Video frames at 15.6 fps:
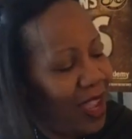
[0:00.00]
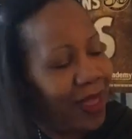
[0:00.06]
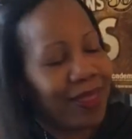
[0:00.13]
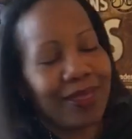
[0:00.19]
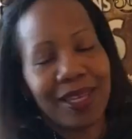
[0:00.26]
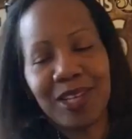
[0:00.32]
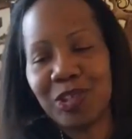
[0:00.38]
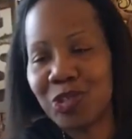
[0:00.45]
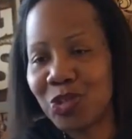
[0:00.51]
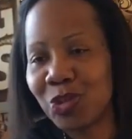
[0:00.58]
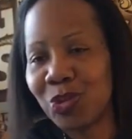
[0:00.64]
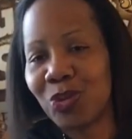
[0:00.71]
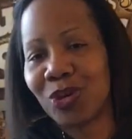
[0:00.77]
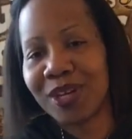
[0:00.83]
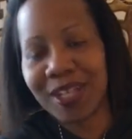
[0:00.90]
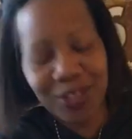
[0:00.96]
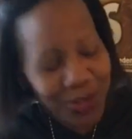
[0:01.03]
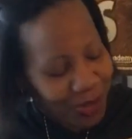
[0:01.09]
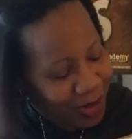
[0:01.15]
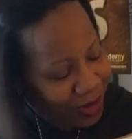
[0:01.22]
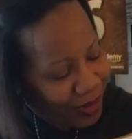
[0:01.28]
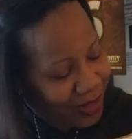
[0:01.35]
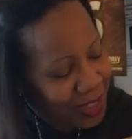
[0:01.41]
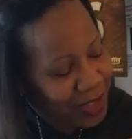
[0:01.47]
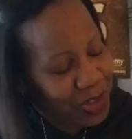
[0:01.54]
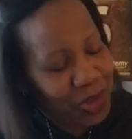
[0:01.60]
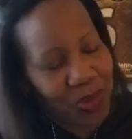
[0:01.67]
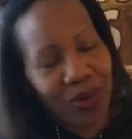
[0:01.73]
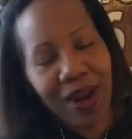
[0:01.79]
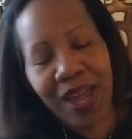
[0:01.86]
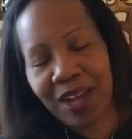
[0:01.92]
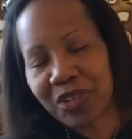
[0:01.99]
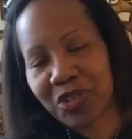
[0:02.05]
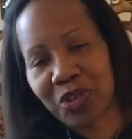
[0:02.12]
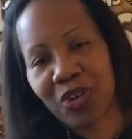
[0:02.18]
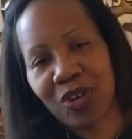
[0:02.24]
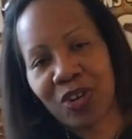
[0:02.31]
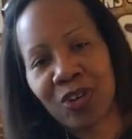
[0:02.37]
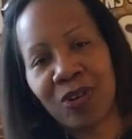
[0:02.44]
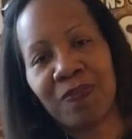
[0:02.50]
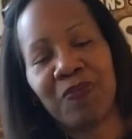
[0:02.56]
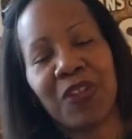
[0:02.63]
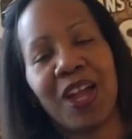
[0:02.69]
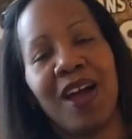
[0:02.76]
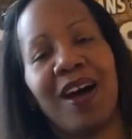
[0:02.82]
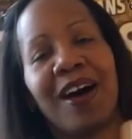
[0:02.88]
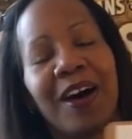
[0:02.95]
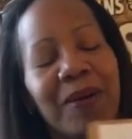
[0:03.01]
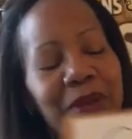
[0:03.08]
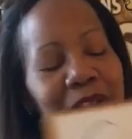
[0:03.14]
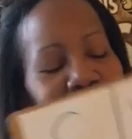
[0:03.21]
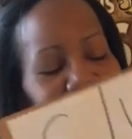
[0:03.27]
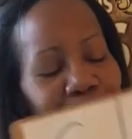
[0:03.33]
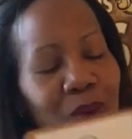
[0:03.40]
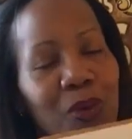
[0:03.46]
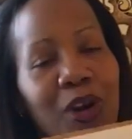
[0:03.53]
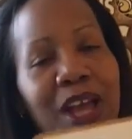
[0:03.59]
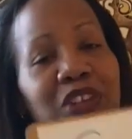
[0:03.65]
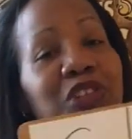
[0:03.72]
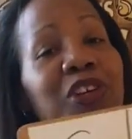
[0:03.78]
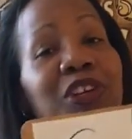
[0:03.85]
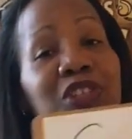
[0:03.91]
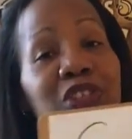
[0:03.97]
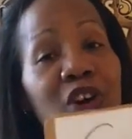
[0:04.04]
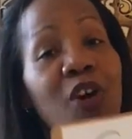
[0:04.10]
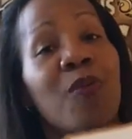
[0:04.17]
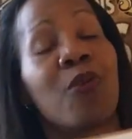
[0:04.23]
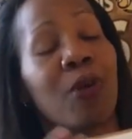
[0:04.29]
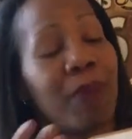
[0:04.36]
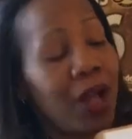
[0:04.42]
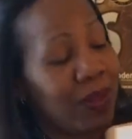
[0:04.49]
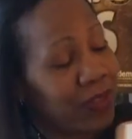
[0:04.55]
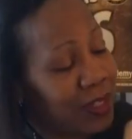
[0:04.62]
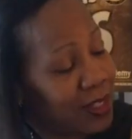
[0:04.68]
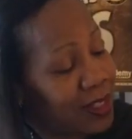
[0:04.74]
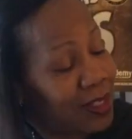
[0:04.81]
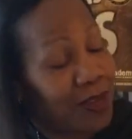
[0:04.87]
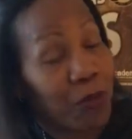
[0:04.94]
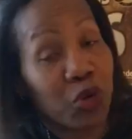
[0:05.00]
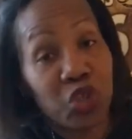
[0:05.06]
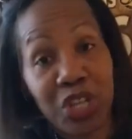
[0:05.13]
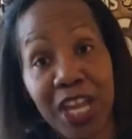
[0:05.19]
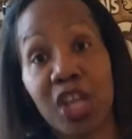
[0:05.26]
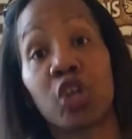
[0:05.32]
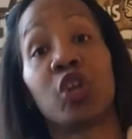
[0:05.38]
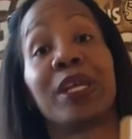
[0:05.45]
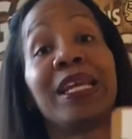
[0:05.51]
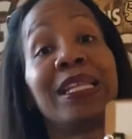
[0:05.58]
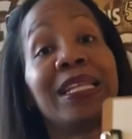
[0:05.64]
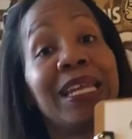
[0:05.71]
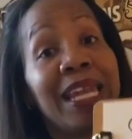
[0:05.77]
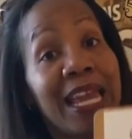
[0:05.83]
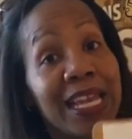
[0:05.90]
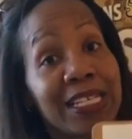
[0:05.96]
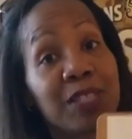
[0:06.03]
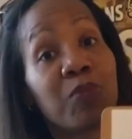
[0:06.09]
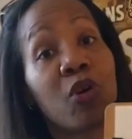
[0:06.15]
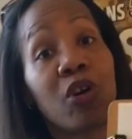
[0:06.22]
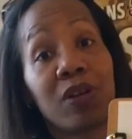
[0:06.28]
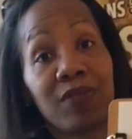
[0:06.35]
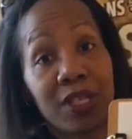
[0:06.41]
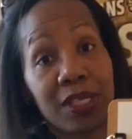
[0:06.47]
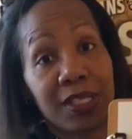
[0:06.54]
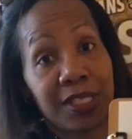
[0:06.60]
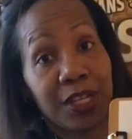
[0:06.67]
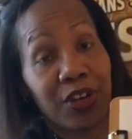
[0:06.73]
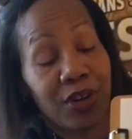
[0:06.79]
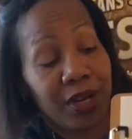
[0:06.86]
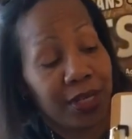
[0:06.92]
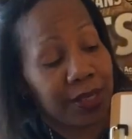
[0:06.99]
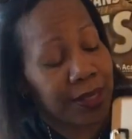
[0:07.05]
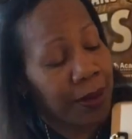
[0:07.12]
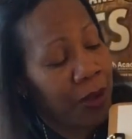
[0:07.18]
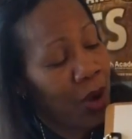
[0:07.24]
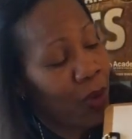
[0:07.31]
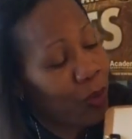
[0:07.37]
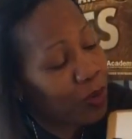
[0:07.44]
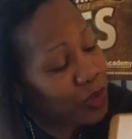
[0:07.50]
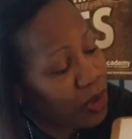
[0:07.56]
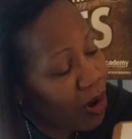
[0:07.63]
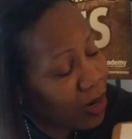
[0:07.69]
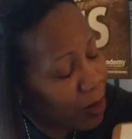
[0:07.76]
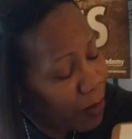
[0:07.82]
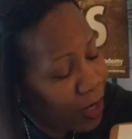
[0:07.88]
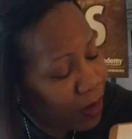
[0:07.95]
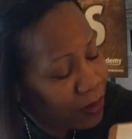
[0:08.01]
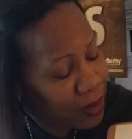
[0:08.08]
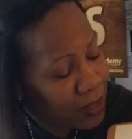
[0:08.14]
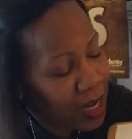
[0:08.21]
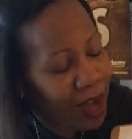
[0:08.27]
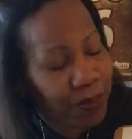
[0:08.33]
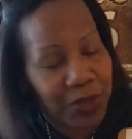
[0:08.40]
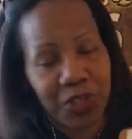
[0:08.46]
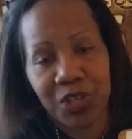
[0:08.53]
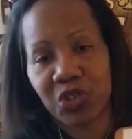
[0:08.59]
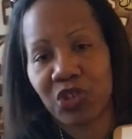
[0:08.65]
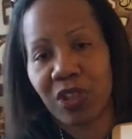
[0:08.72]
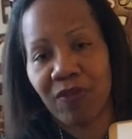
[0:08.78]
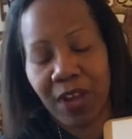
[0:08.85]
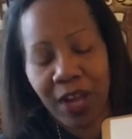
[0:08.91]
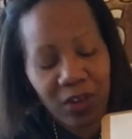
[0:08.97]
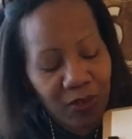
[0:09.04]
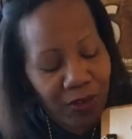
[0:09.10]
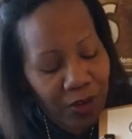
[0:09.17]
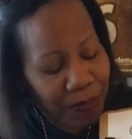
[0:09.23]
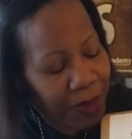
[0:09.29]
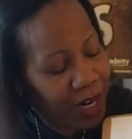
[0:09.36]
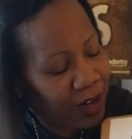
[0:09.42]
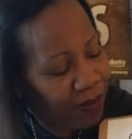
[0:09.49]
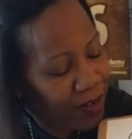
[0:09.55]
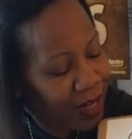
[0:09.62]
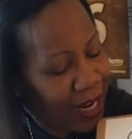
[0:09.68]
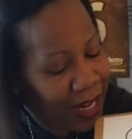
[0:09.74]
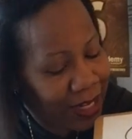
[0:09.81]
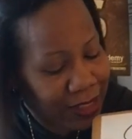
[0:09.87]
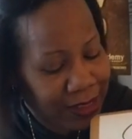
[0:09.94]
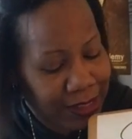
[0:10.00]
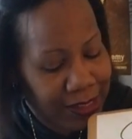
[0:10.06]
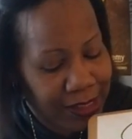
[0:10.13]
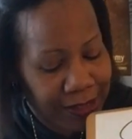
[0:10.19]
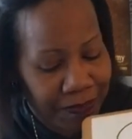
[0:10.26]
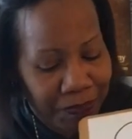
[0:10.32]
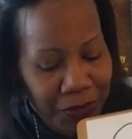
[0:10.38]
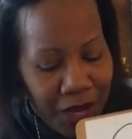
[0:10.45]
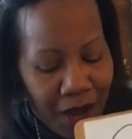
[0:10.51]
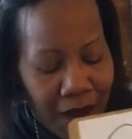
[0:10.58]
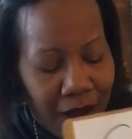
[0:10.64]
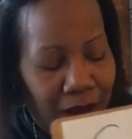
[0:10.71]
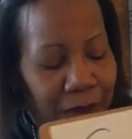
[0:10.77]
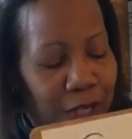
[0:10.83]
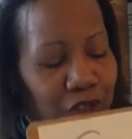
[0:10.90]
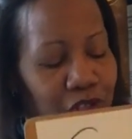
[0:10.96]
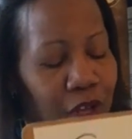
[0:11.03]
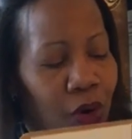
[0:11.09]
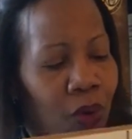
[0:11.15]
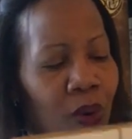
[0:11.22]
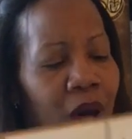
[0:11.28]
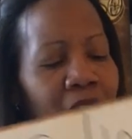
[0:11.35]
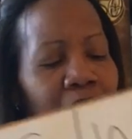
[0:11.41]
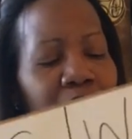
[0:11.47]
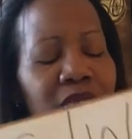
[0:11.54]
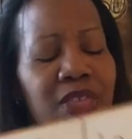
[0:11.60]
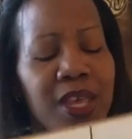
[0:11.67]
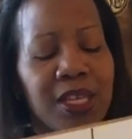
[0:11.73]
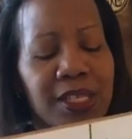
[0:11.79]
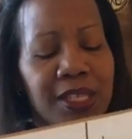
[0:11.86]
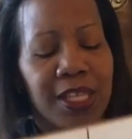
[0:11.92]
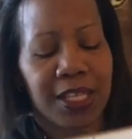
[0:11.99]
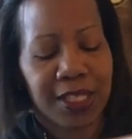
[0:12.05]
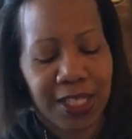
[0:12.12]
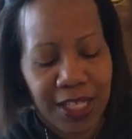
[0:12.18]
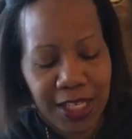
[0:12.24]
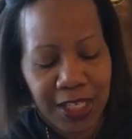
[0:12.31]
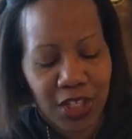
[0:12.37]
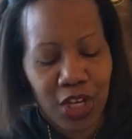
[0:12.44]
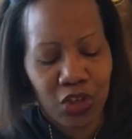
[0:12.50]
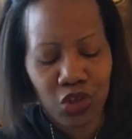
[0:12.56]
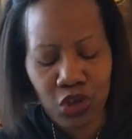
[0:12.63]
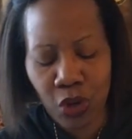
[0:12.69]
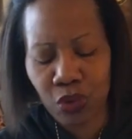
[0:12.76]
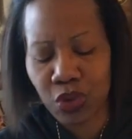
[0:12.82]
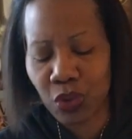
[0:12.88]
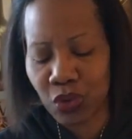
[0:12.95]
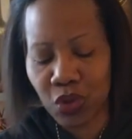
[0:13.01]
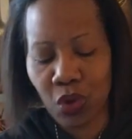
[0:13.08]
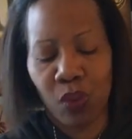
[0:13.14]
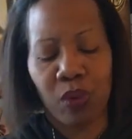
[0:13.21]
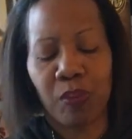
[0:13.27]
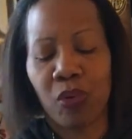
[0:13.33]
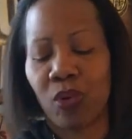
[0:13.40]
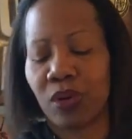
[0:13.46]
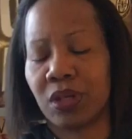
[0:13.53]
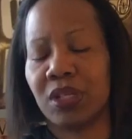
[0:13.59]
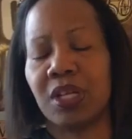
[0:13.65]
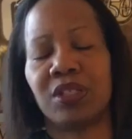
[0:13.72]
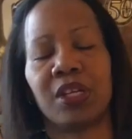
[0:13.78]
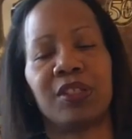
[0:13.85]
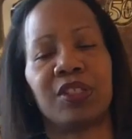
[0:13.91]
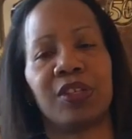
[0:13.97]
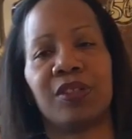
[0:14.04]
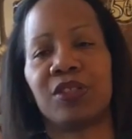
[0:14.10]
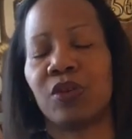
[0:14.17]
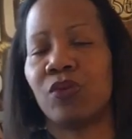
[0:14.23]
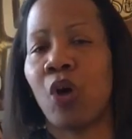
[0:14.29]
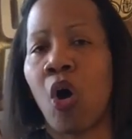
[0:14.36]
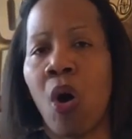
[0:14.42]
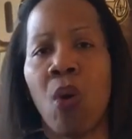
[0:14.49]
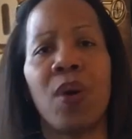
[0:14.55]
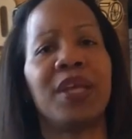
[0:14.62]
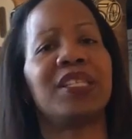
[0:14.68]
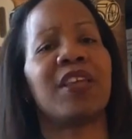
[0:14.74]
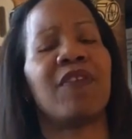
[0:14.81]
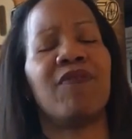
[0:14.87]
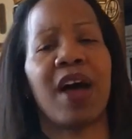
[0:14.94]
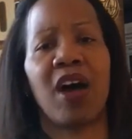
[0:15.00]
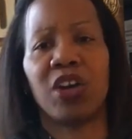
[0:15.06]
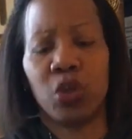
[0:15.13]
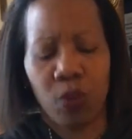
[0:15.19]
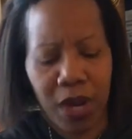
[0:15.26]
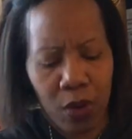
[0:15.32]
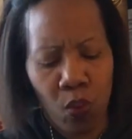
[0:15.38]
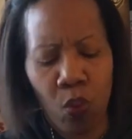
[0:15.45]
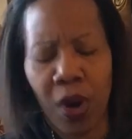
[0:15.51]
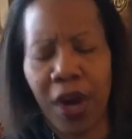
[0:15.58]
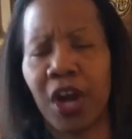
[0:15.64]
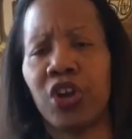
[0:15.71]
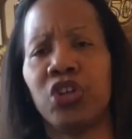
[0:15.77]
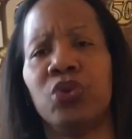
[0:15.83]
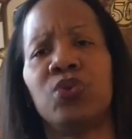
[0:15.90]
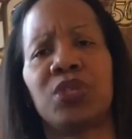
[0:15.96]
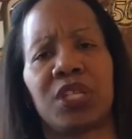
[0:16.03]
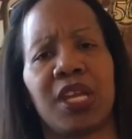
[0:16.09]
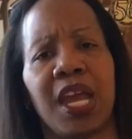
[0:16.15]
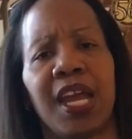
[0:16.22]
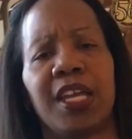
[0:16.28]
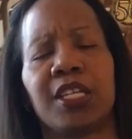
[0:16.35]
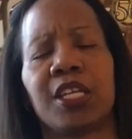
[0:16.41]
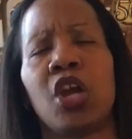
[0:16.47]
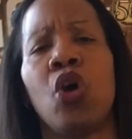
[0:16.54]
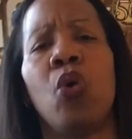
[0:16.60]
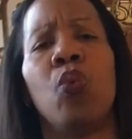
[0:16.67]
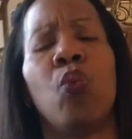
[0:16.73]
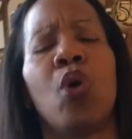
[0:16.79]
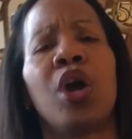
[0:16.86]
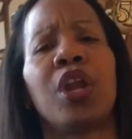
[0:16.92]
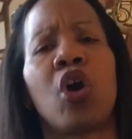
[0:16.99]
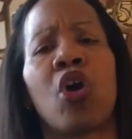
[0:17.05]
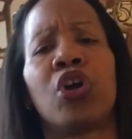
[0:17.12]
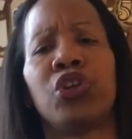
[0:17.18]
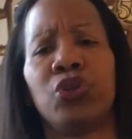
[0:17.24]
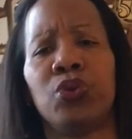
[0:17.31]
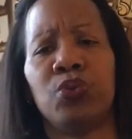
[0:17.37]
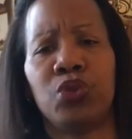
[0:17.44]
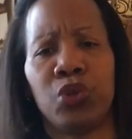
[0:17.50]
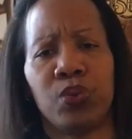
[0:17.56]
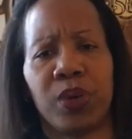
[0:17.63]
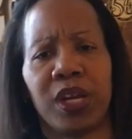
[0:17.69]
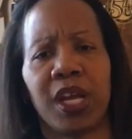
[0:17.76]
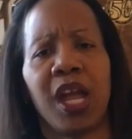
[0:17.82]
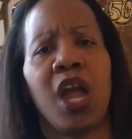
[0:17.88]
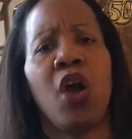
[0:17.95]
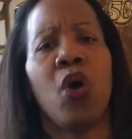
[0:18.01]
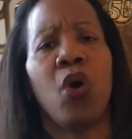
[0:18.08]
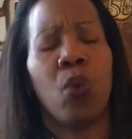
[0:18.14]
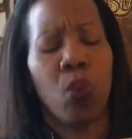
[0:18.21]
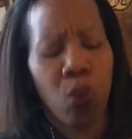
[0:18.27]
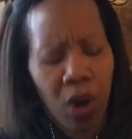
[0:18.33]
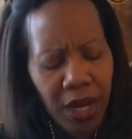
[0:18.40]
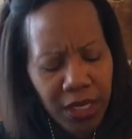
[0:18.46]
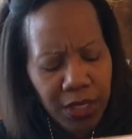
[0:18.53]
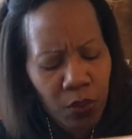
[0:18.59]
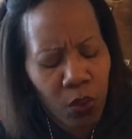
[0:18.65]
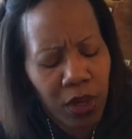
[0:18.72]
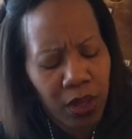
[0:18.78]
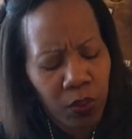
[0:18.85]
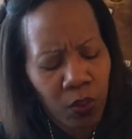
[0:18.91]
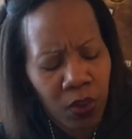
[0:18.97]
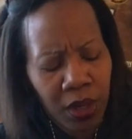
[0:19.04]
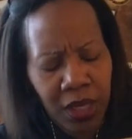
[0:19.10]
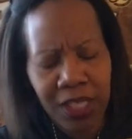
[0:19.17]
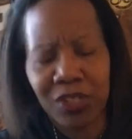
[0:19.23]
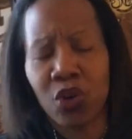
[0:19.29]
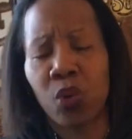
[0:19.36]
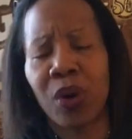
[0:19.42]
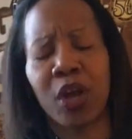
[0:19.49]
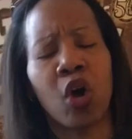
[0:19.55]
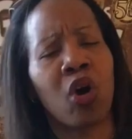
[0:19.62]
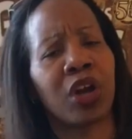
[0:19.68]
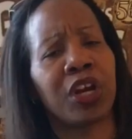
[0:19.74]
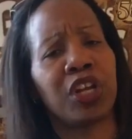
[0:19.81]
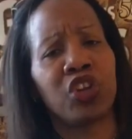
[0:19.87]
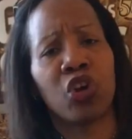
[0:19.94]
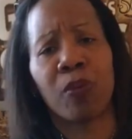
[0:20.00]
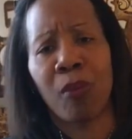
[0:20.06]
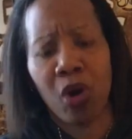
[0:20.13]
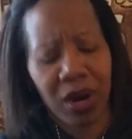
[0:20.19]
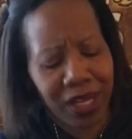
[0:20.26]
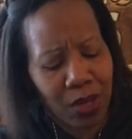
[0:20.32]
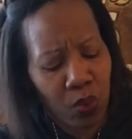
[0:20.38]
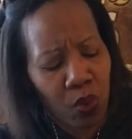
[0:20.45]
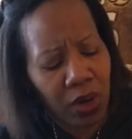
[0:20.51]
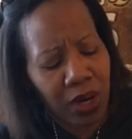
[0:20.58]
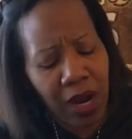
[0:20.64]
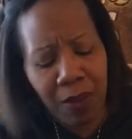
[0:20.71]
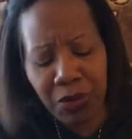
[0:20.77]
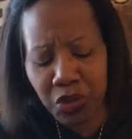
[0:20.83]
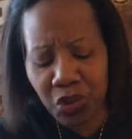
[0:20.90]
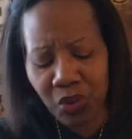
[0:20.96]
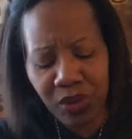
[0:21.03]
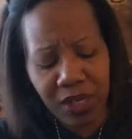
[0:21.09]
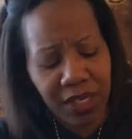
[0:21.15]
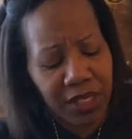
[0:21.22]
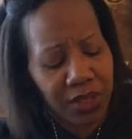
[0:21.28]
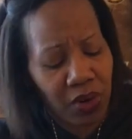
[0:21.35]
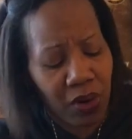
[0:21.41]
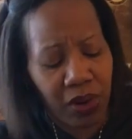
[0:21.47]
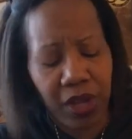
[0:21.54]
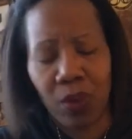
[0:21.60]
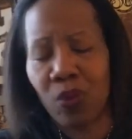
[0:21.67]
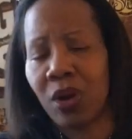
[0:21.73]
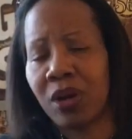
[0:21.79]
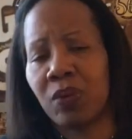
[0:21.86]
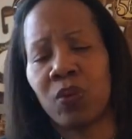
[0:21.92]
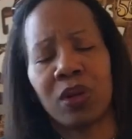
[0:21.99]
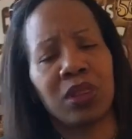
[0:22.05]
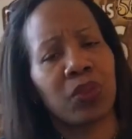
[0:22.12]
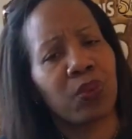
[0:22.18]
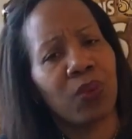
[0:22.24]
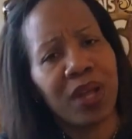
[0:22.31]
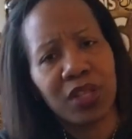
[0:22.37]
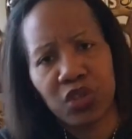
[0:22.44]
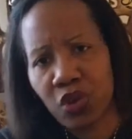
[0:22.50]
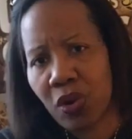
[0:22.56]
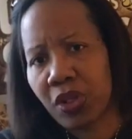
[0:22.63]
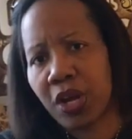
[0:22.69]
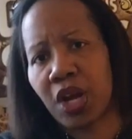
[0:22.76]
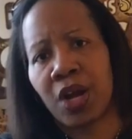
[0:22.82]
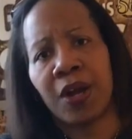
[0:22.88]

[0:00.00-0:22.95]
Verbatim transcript: These two are internal, these two are external. Um, and so we're actually going to talk more about this, particularly in the next part of this series. We're talking about the competition, the value of competitive analysis. Um, and so this, this, this is so, so, so important to, to, to always evaluate where you stand. What are you doing? What, what, what is going on in your market? What opportunities are there? What, what threats are there?